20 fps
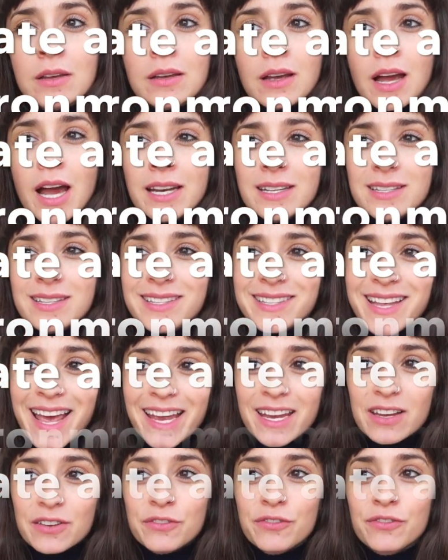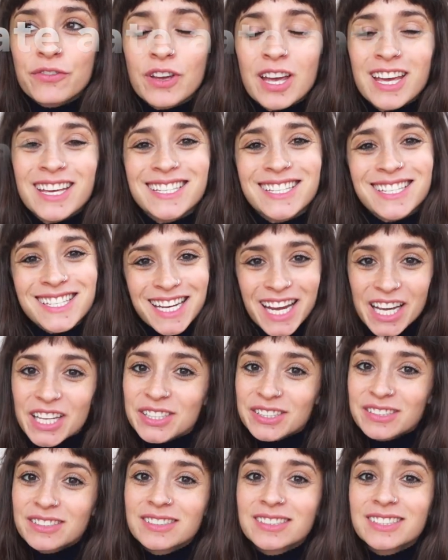kind of safe,
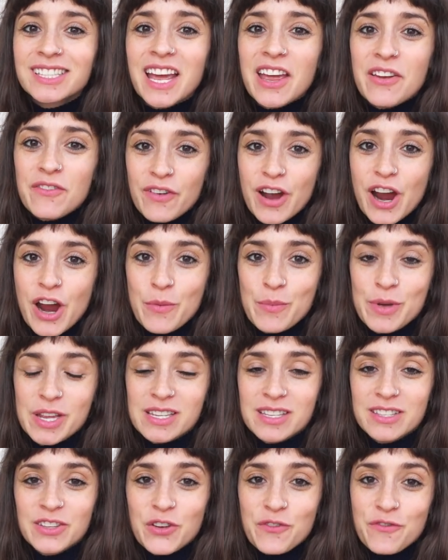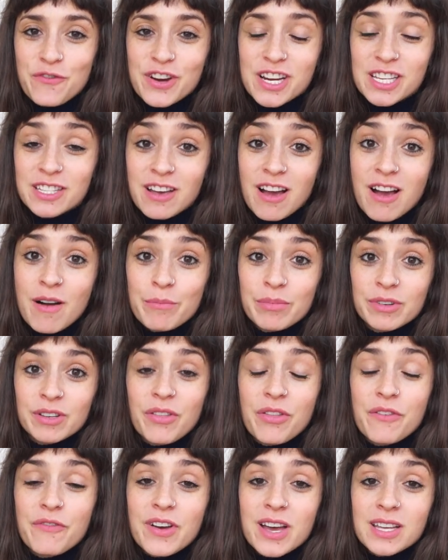chilled environment. So for example,
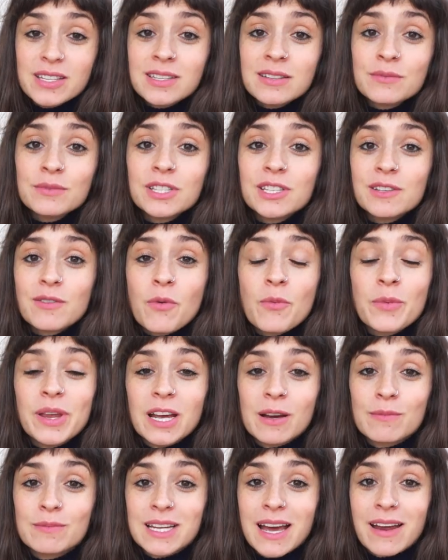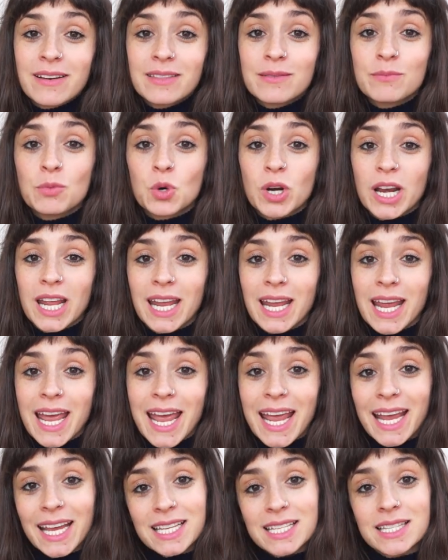the first thing we'll do when we come down in the morning
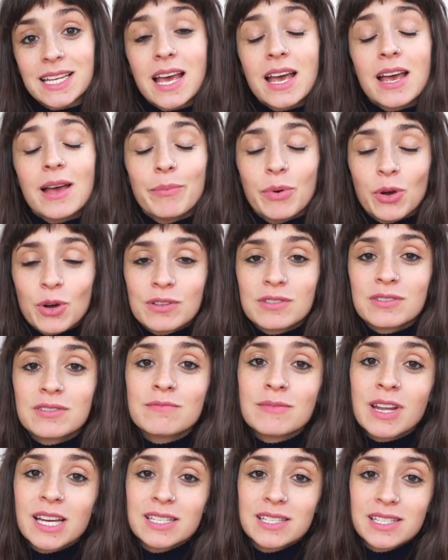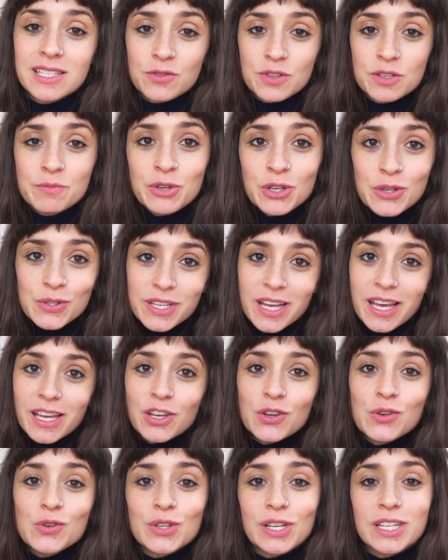is put on some nice chilled music,
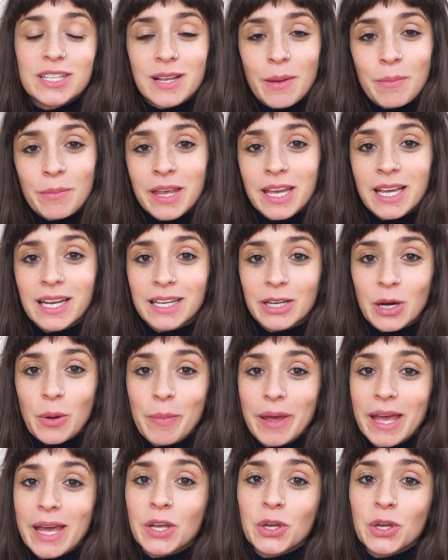usually something a little bit